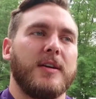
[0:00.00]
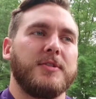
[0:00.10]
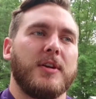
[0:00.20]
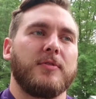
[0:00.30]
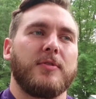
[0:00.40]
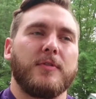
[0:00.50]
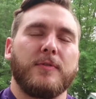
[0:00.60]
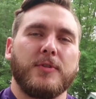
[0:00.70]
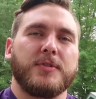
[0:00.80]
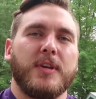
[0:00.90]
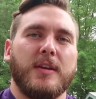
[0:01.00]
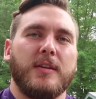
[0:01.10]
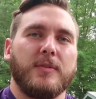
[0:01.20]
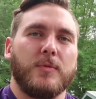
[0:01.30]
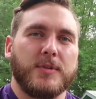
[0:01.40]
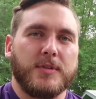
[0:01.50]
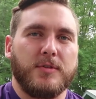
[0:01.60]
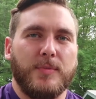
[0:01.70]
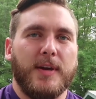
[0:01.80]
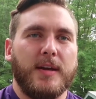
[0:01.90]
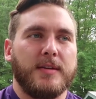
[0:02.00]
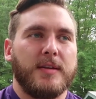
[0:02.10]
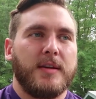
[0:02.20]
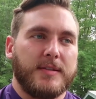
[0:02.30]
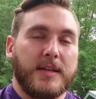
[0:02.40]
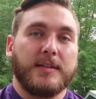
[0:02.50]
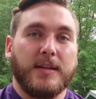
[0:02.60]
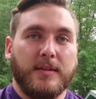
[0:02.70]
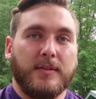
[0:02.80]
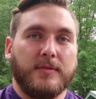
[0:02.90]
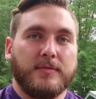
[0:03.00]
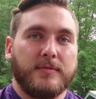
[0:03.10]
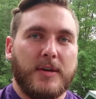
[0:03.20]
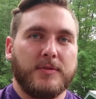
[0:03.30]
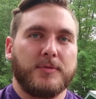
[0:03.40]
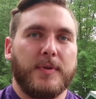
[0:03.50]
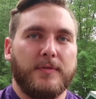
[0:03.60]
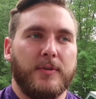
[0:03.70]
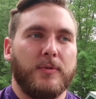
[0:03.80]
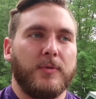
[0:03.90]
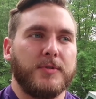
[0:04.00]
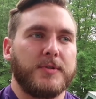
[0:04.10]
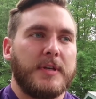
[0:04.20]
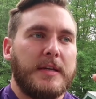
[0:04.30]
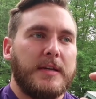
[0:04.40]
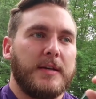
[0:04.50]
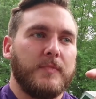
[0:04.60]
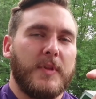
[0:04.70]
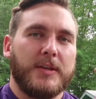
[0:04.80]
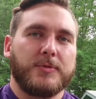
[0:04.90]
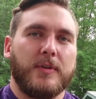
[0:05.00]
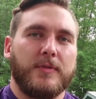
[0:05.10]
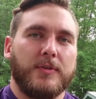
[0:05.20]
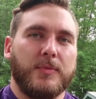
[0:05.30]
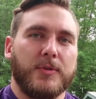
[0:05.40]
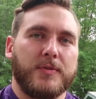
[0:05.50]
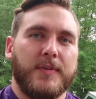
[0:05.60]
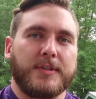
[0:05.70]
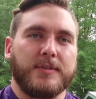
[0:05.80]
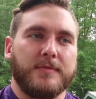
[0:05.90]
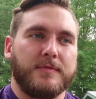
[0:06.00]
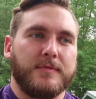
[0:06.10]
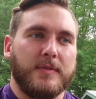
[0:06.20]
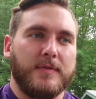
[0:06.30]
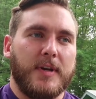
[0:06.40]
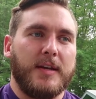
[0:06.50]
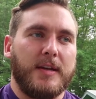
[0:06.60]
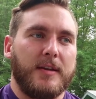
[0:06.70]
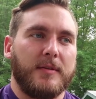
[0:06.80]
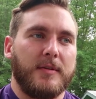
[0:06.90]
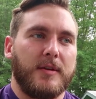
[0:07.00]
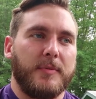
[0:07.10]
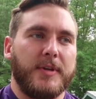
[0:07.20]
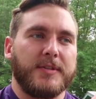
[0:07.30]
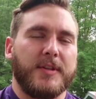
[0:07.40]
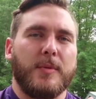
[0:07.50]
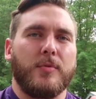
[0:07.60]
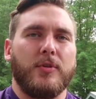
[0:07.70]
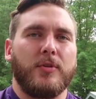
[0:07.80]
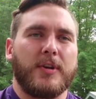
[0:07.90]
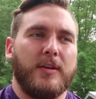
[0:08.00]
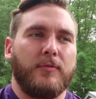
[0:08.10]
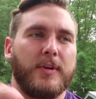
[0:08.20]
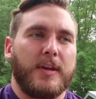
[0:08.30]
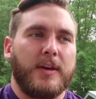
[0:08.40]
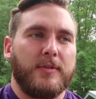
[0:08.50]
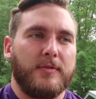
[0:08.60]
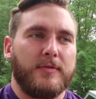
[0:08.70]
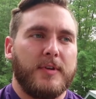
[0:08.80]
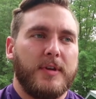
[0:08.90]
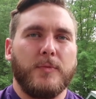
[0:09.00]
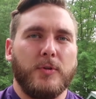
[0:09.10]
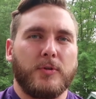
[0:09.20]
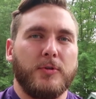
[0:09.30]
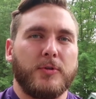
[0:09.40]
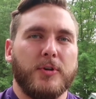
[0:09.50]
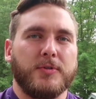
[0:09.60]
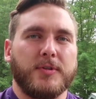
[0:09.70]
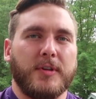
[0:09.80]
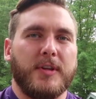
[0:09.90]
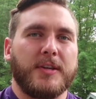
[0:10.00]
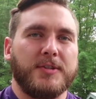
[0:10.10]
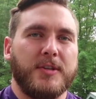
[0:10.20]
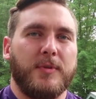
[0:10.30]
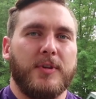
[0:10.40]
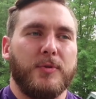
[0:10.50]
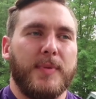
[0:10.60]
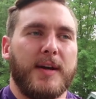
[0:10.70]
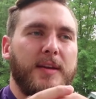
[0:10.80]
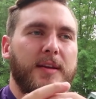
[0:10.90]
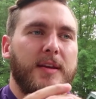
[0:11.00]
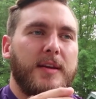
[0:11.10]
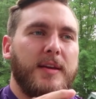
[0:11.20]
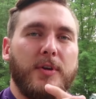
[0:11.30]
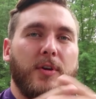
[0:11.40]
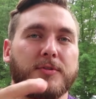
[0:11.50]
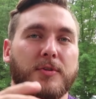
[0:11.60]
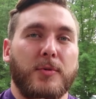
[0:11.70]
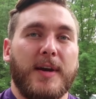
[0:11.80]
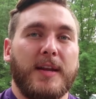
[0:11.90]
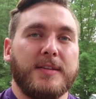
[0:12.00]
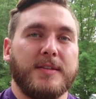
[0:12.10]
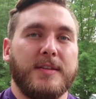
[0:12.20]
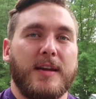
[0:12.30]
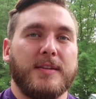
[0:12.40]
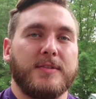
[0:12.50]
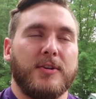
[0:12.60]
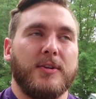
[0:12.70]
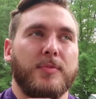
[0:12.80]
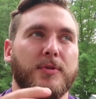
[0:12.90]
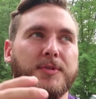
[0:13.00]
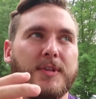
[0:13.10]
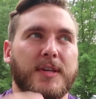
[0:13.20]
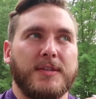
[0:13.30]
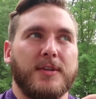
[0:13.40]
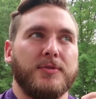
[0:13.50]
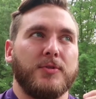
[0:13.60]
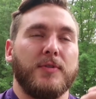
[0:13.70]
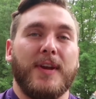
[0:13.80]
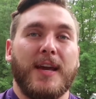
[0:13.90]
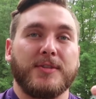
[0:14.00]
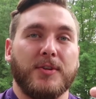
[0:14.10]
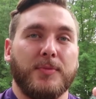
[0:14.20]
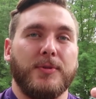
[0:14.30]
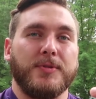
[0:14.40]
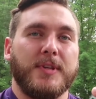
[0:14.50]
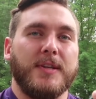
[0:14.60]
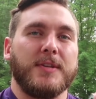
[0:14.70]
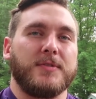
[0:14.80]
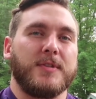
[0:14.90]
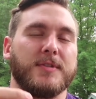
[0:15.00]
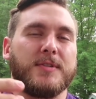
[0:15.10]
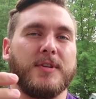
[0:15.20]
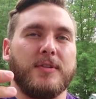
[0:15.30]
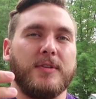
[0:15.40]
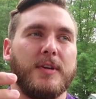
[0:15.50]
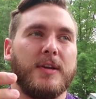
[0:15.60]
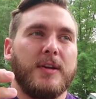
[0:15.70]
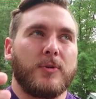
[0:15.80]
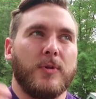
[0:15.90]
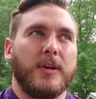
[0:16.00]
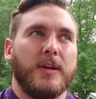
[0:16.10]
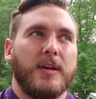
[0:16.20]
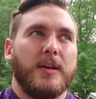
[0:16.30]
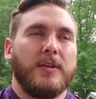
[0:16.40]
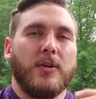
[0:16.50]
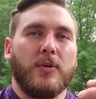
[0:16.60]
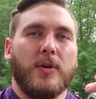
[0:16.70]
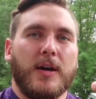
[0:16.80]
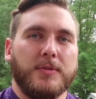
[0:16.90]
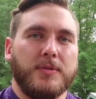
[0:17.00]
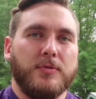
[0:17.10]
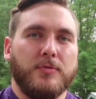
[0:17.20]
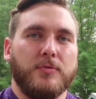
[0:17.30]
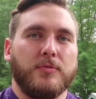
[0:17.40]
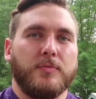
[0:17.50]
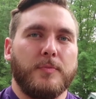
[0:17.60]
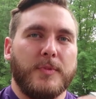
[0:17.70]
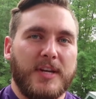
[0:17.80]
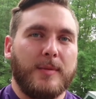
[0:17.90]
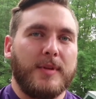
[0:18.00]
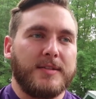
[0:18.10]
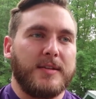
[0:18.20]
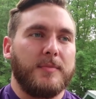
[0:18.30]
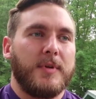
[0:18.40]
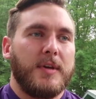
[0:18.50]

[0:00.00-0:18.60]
In general, the first day wasn't too bad. The second day though, that was by far the worst. That's when I felt the most effects of not eating, because at that point you're kind of running out of your glucose and glycogen within your body, but your body hasn't yet started producing ketones, or if it has started producing ketones, it doesn't still quite know how to metabolize them.